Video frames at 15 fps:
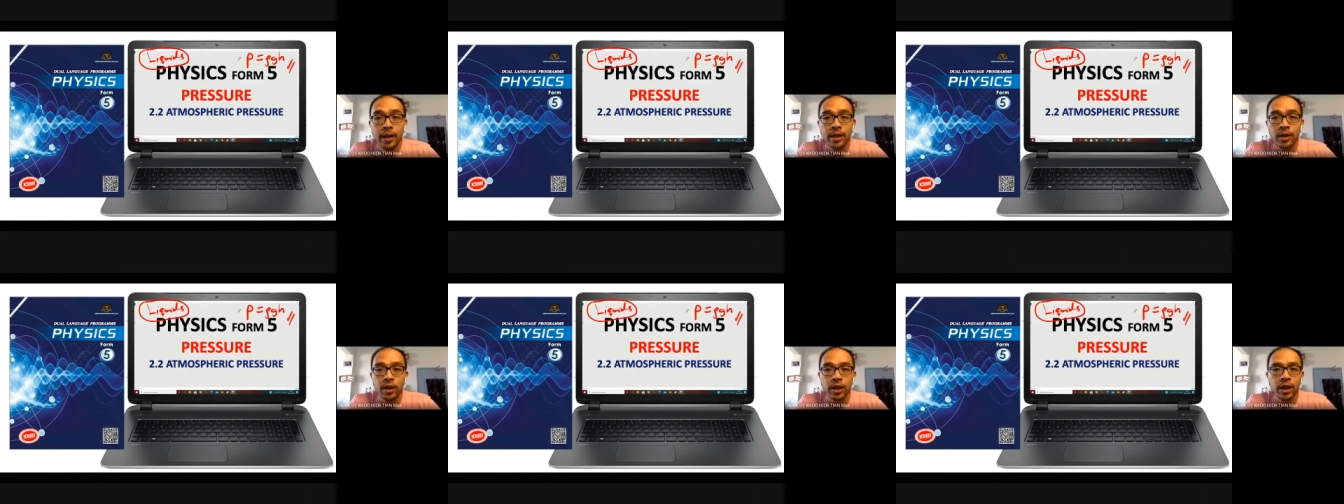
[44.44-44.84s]

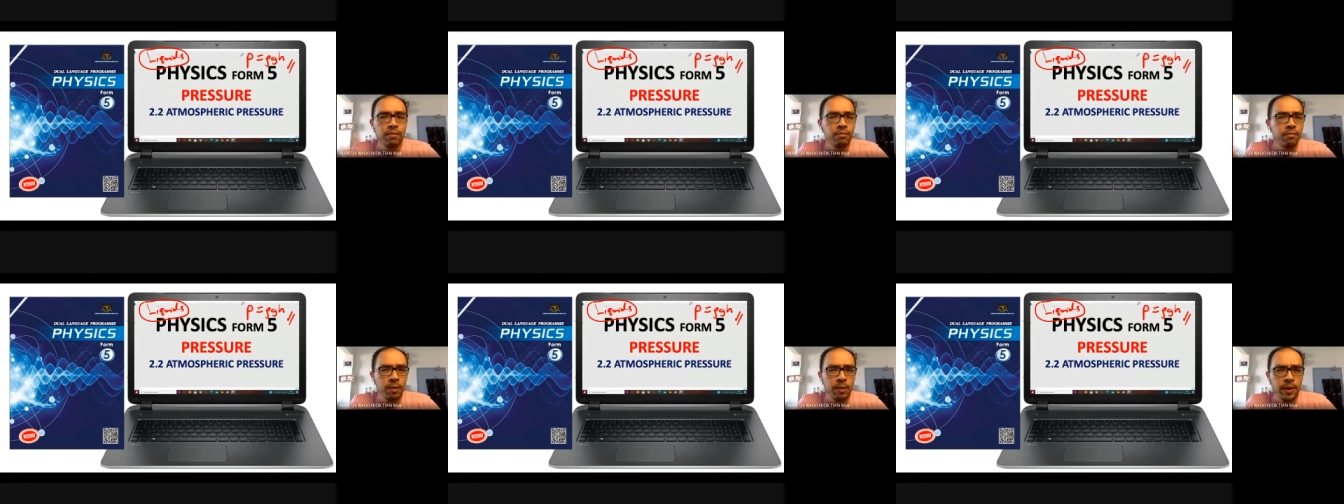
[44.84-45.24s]
Okay,
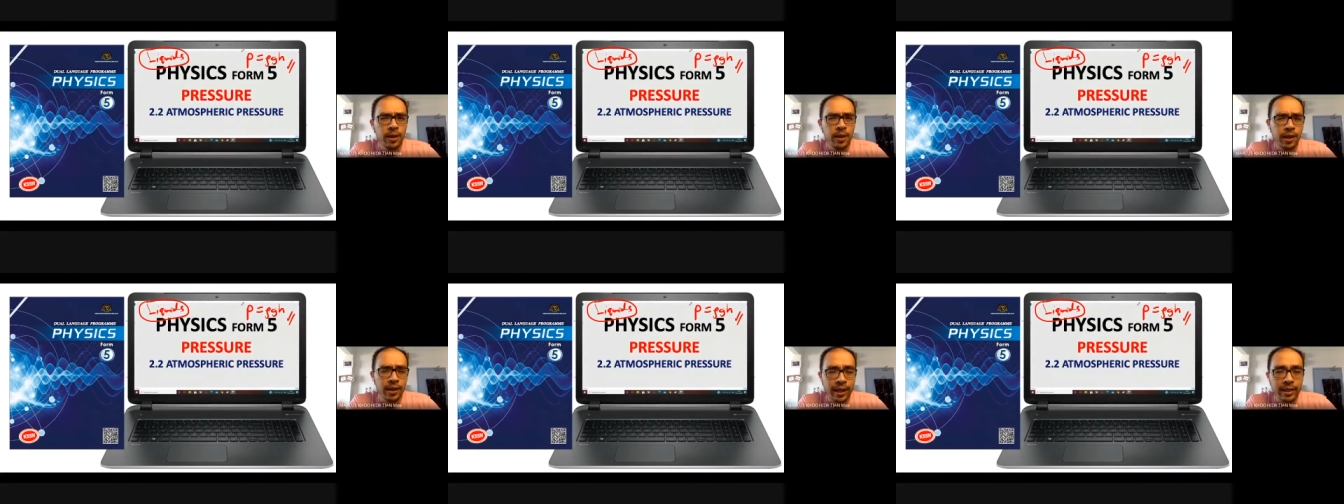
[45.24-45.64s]
maybe in
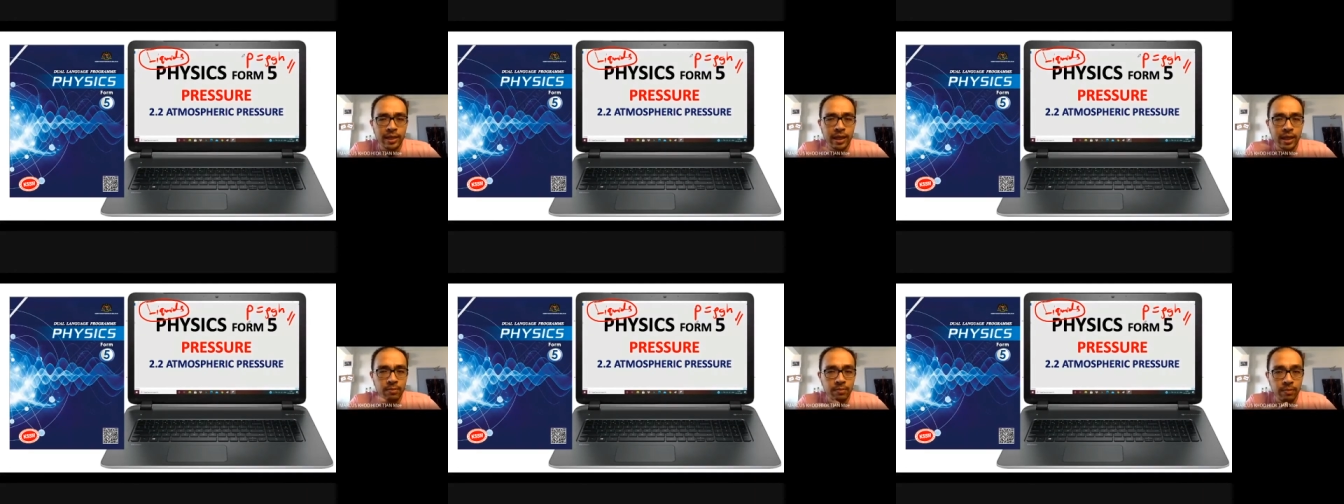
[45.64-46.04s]
the next
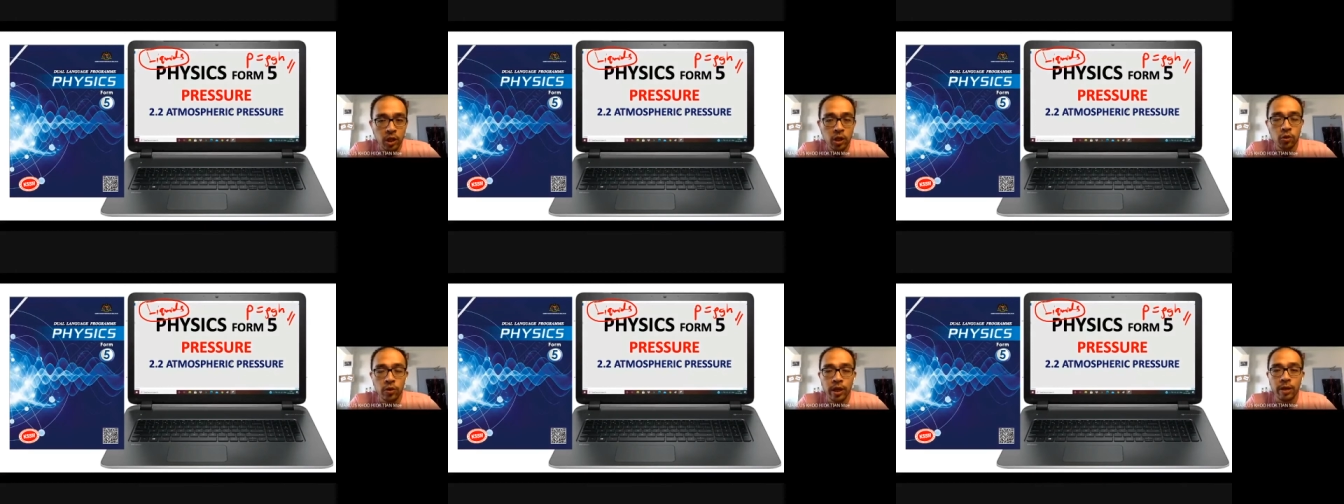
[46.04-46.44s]
class, but not
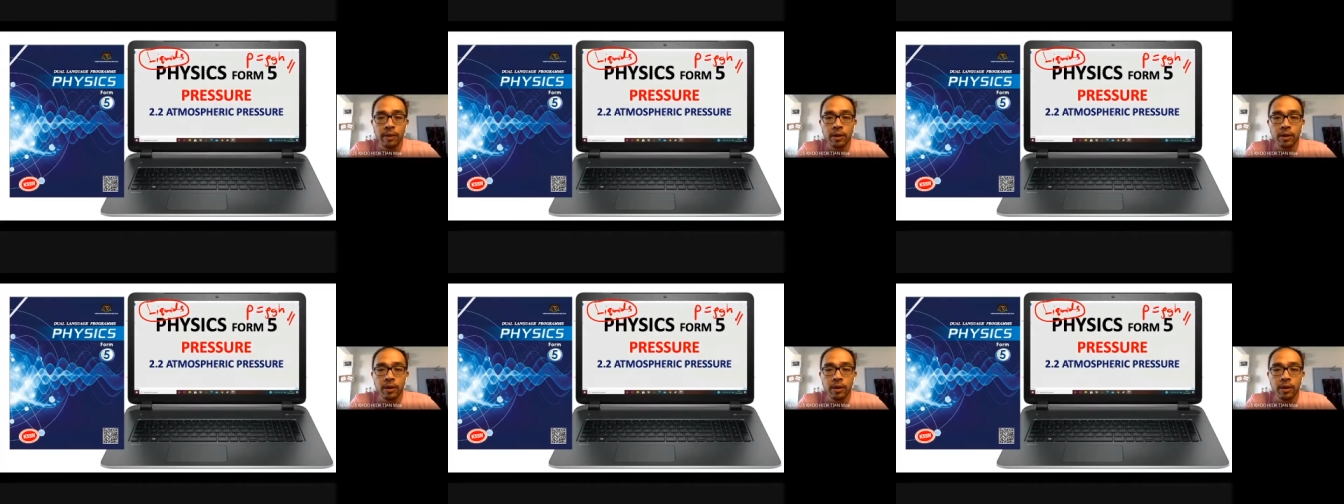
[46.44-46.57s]
today.